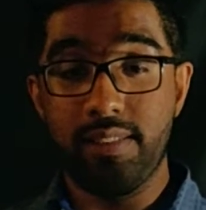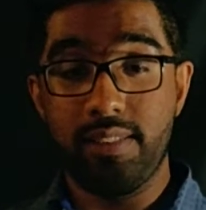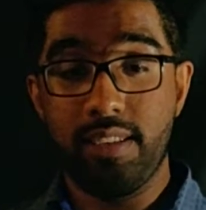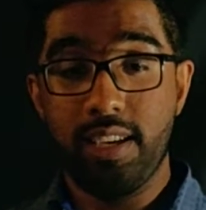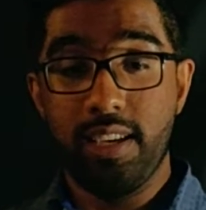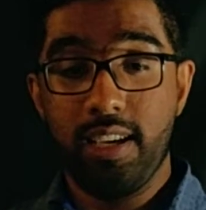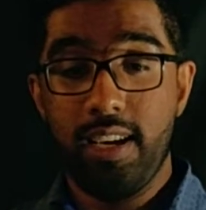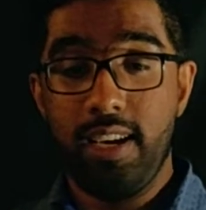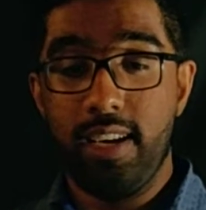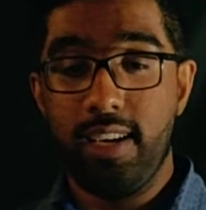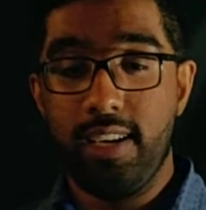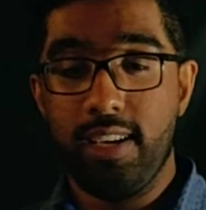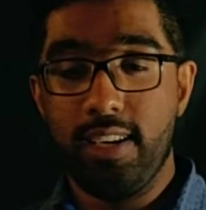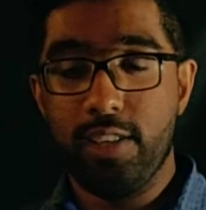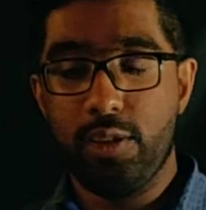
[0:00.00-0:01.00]
to
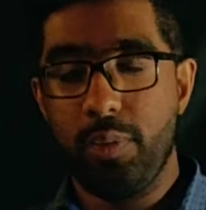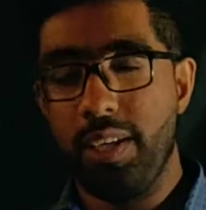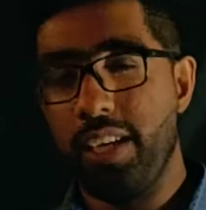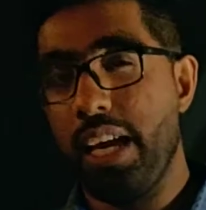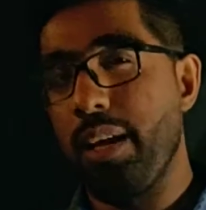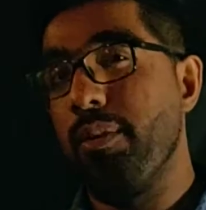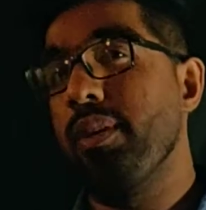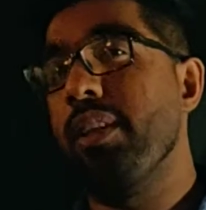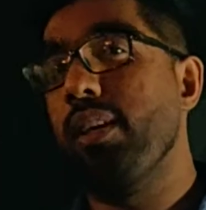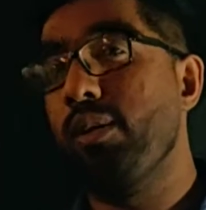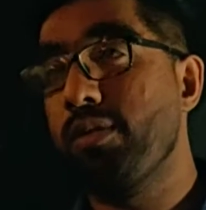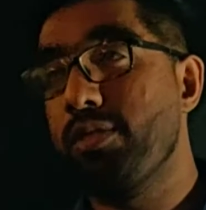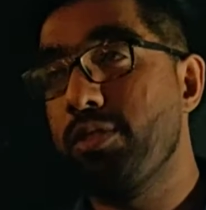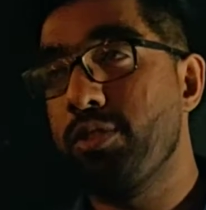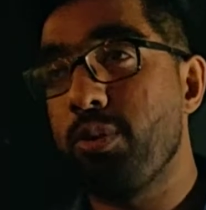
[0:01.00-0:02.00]
be carried out
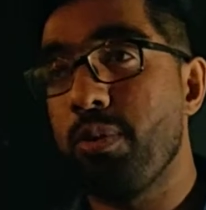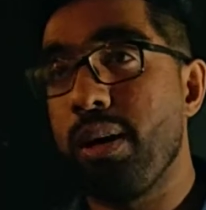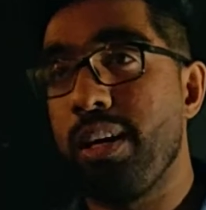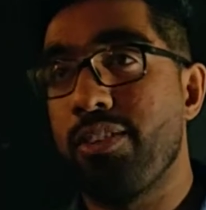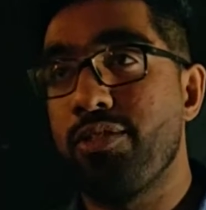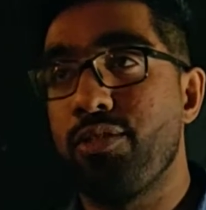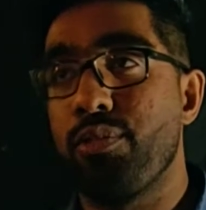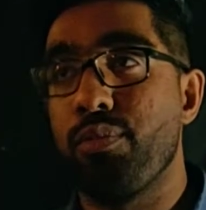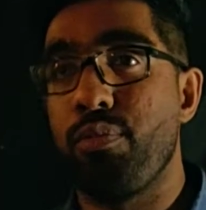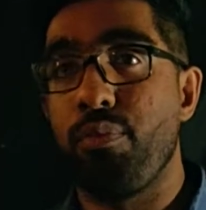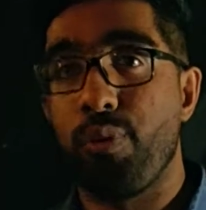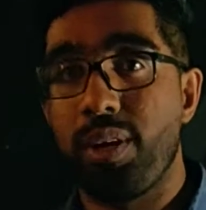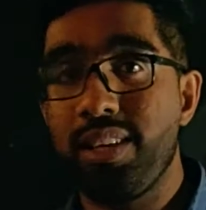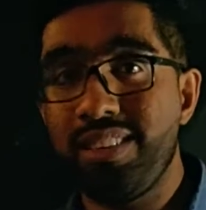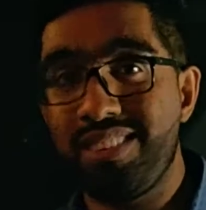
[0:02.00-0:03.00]
so as to bring
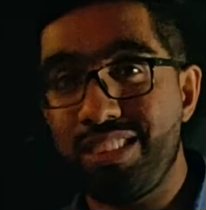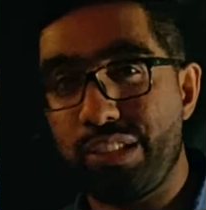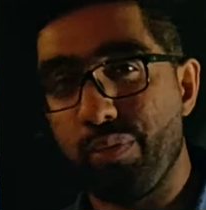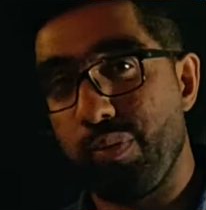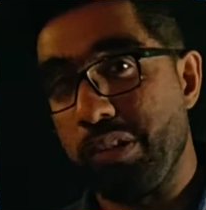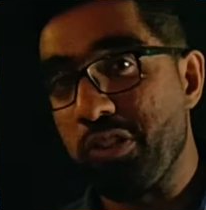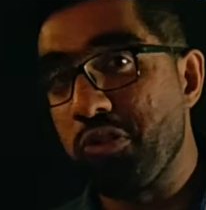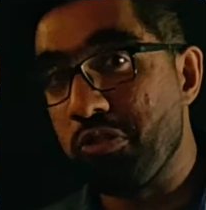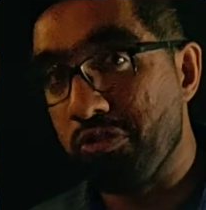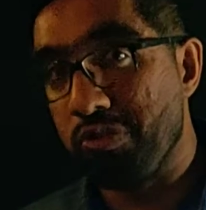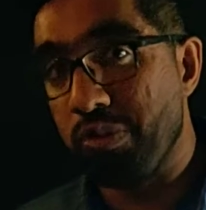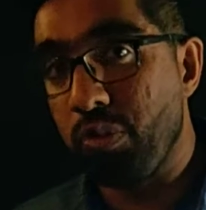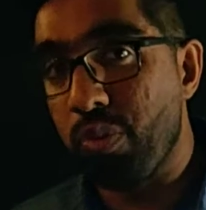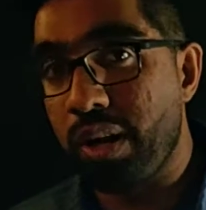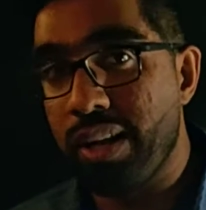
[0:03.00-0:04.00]
this frictional stir
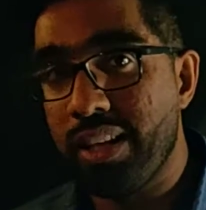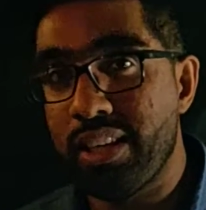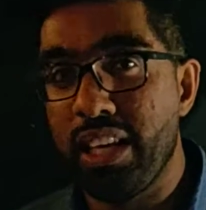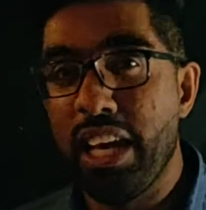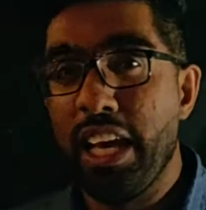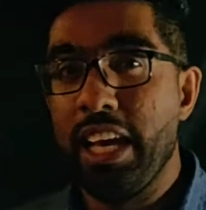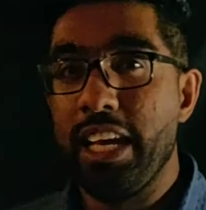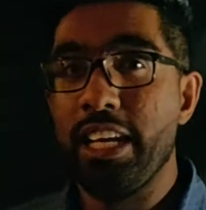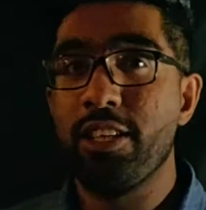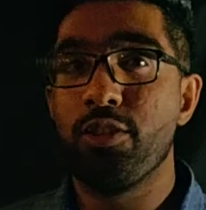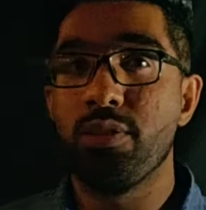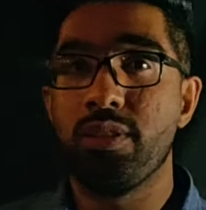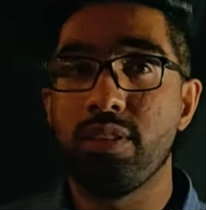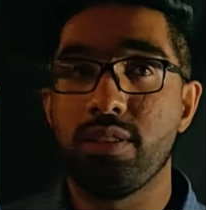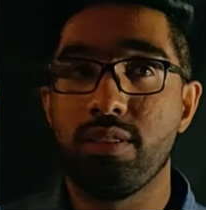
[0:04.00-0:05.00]
welding into the
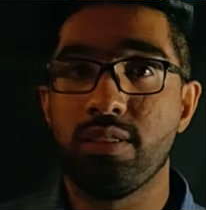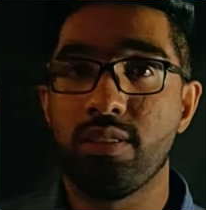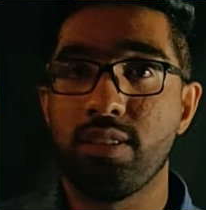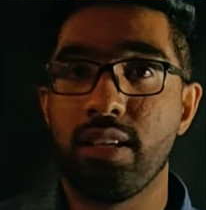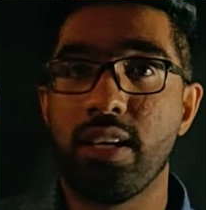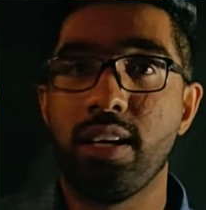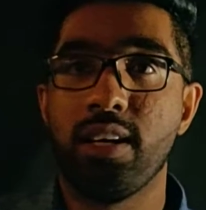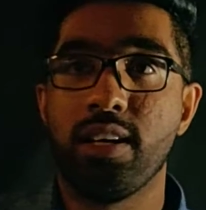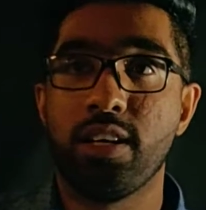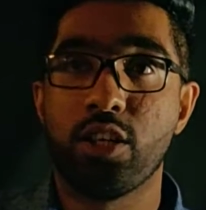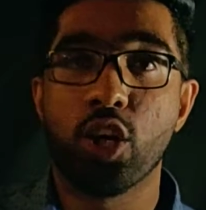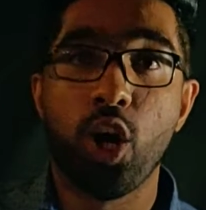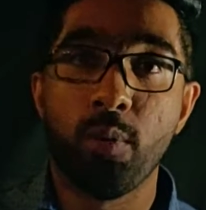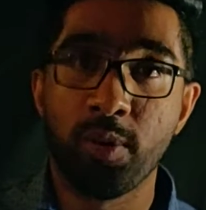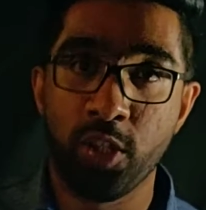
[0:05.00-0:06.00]

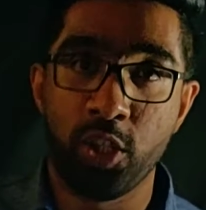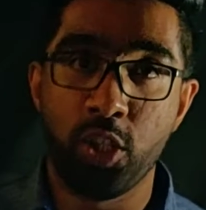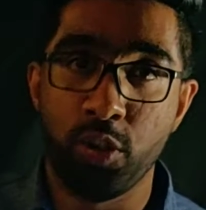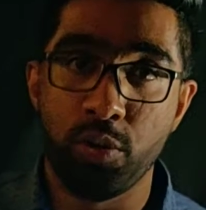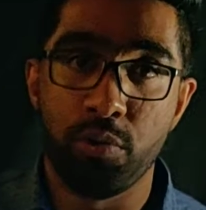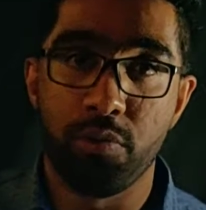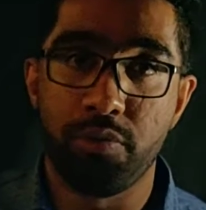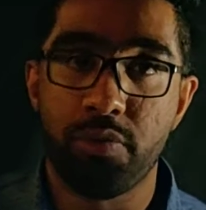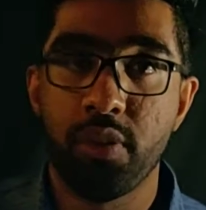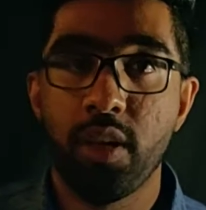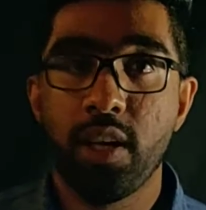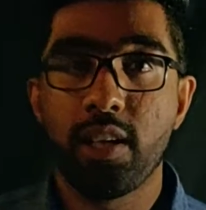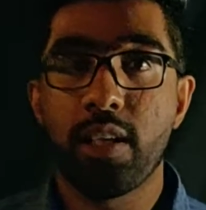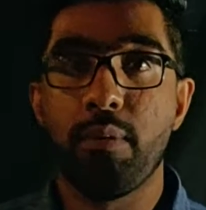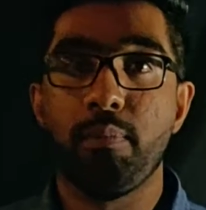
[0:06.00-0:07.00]
common use
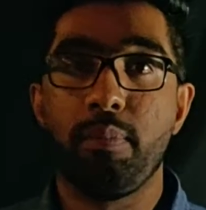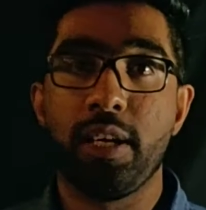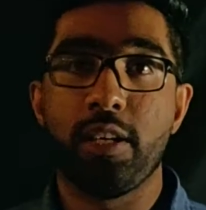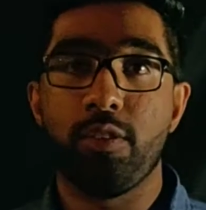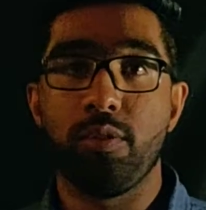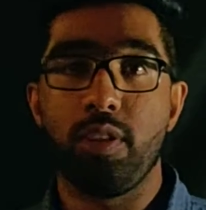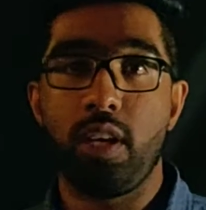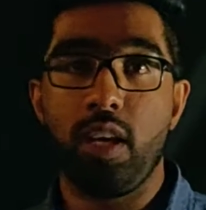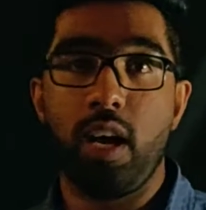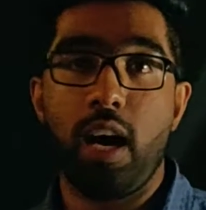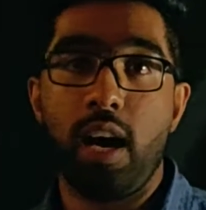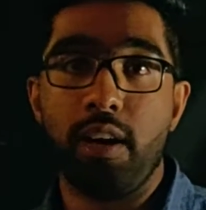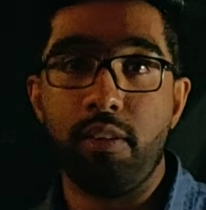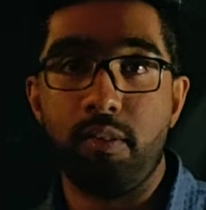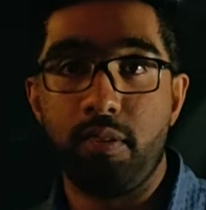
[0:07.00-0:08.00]
compared to the
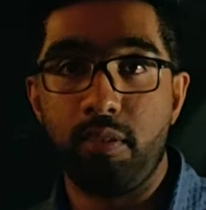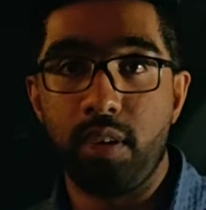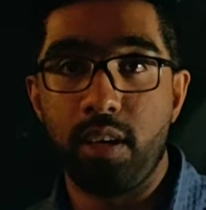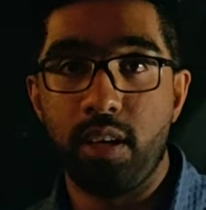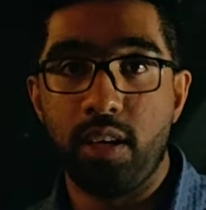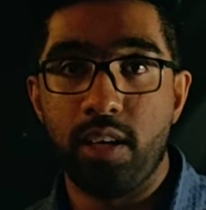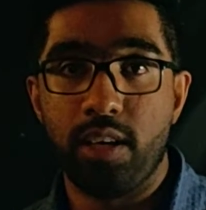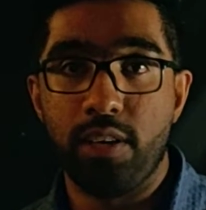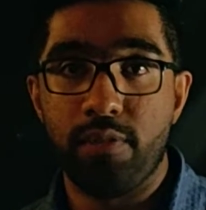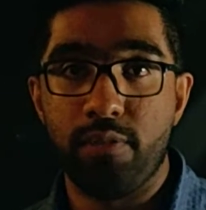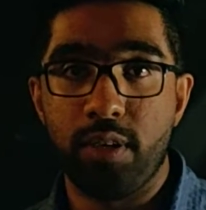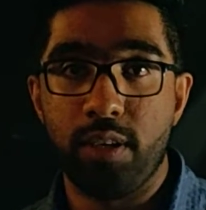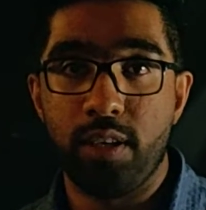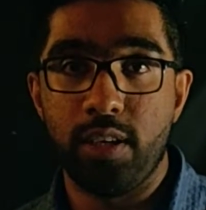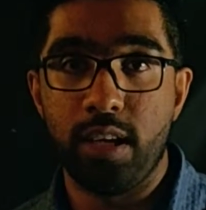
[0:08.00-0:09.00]
other
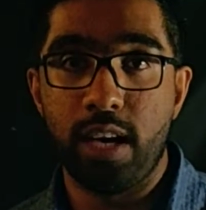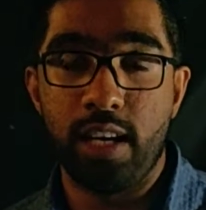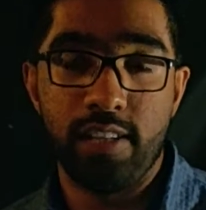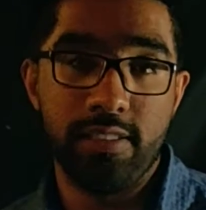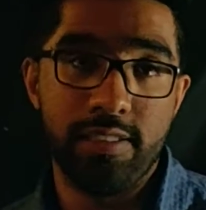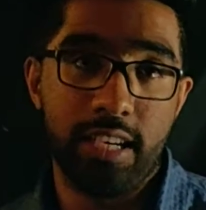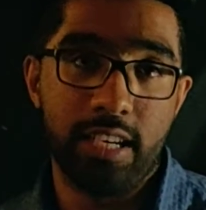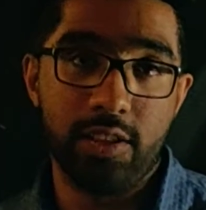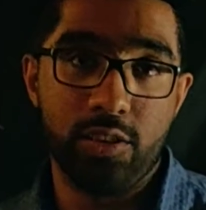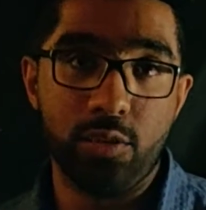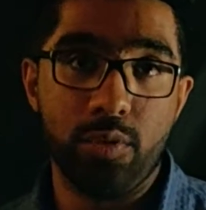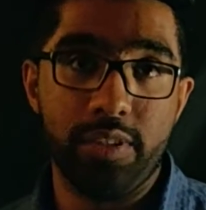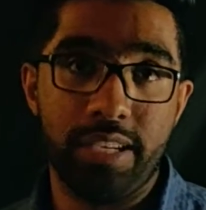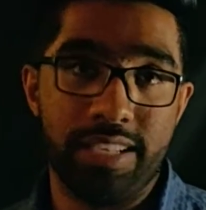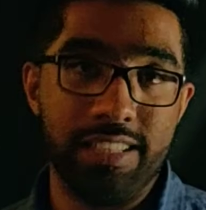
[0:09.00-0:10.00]
tool
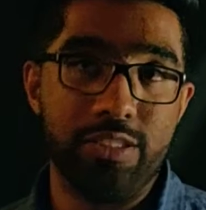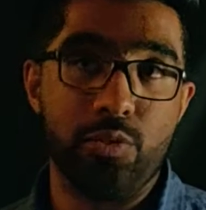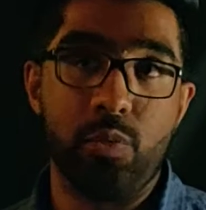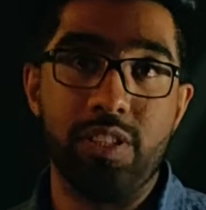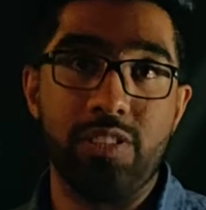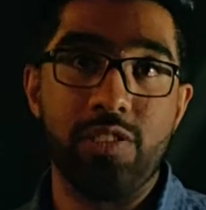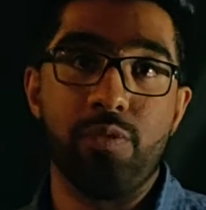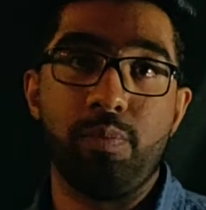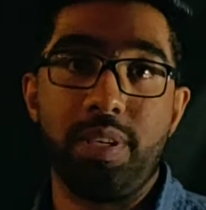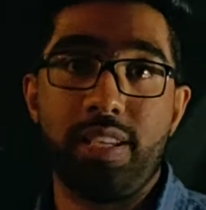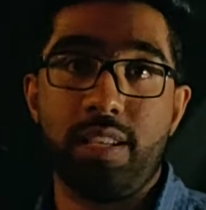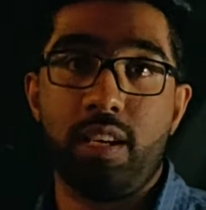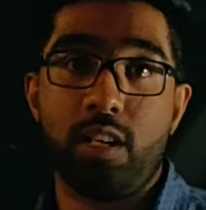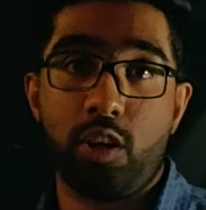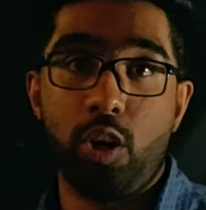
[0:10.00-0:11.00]
techniques which has been a
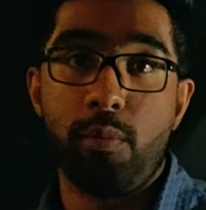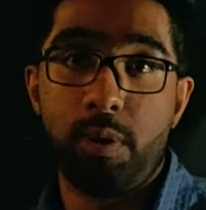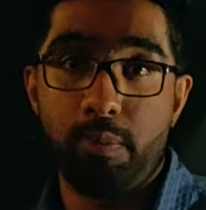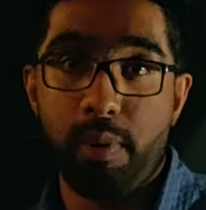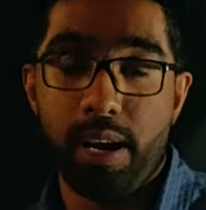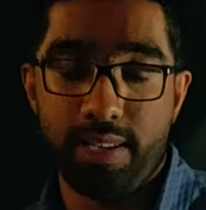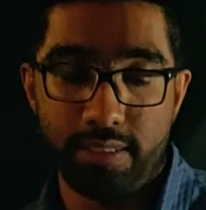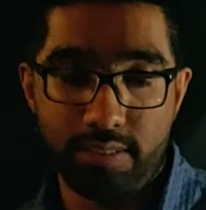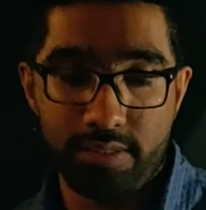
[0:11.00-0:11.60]
common practice.